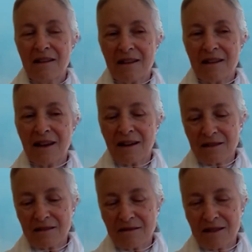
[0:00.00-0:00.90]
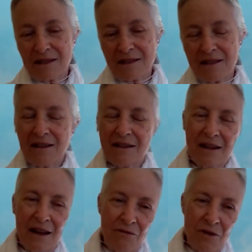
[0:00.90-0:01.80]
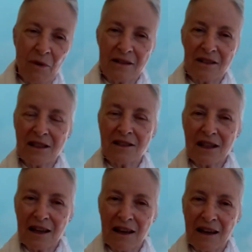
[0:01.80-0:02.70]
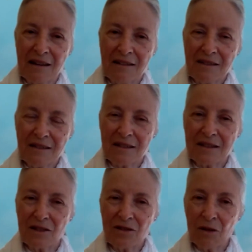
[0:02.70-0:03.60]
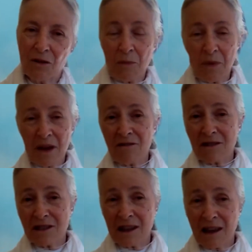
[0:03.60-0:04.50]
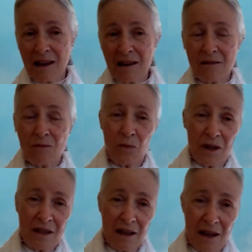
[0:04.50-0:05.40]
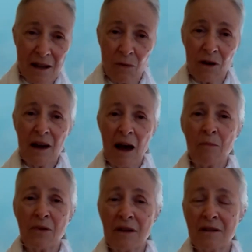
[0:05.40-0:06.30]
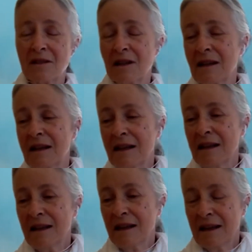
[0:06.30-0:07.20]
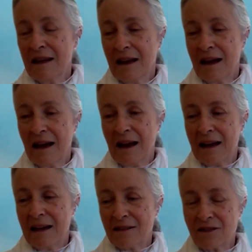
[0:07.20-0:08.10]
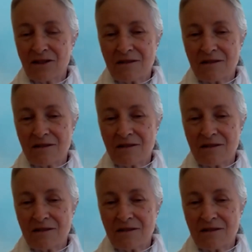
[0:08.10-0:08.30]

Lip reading: that everyone did care, and, you know, her parents cared and we cared what happened, and